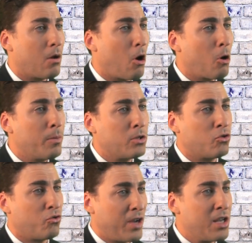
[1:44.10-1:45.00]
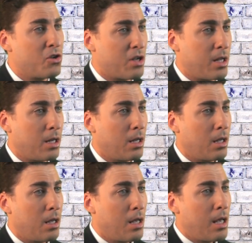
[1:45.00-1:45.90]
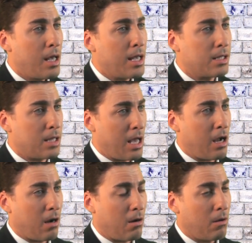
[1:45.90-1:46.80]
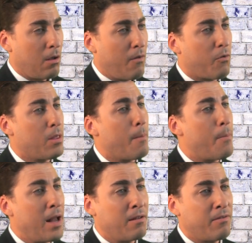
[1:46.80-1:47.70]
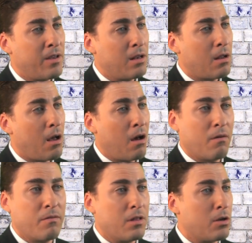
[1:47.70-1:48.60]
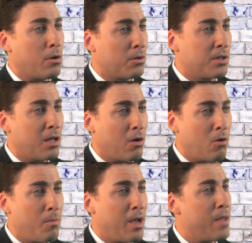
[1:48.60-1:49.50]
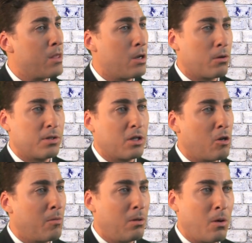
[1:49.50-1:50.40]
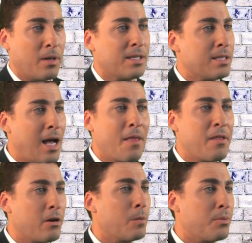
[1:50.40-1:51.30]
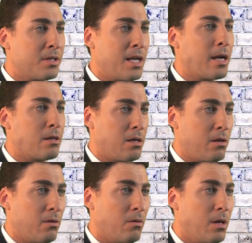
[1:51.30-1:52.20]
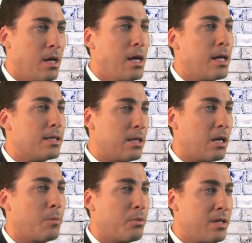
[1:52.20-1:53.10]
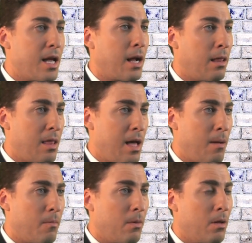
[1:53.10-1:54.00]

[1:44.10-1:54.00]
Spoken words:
arbitration is there for the benefit of the nursing home and the nursing home alone. It's not there to protect you. It's there to protect them.